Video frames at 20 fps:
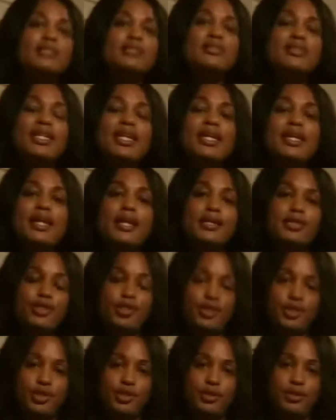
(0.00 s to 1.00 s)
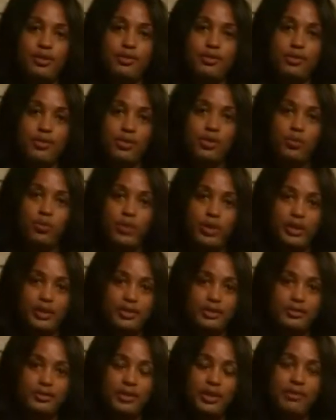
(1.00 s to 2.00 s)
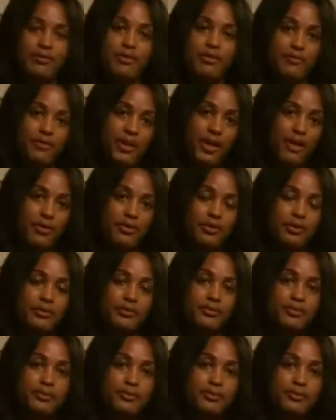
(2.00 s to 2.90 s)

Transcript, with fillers: Seeking to do the will of the Father.